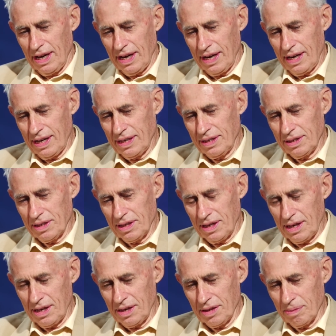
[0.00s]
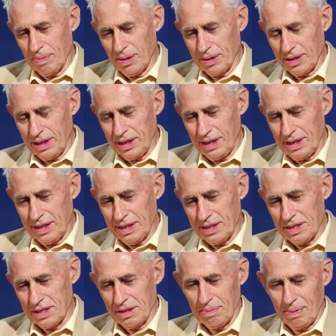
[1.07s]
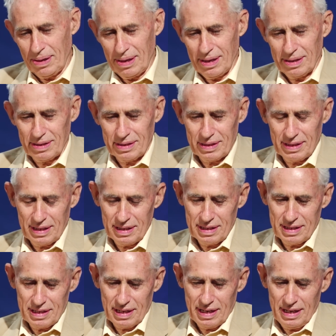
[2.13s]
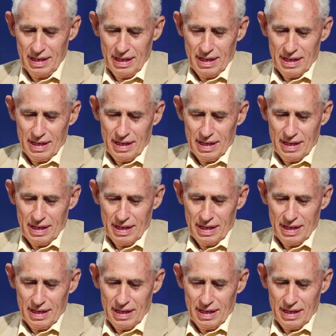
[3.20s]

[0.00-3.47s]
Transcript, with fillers: and uh, the body is the part that uh,